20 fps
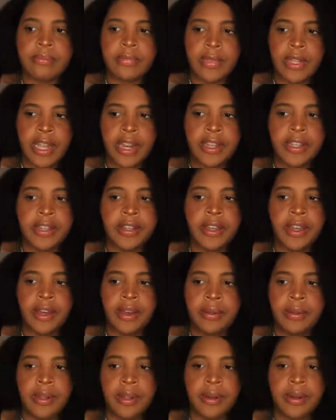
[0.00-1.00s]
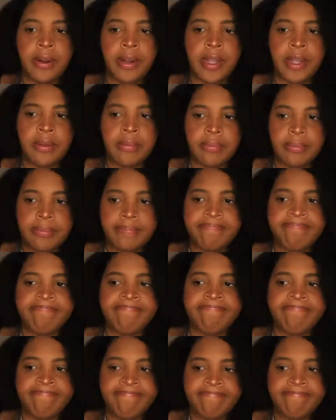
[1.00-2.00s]
There you go, Lori.
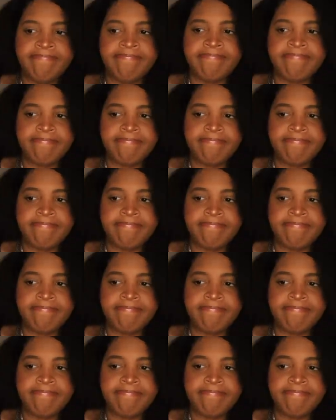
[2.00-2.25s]
Mm-hmm.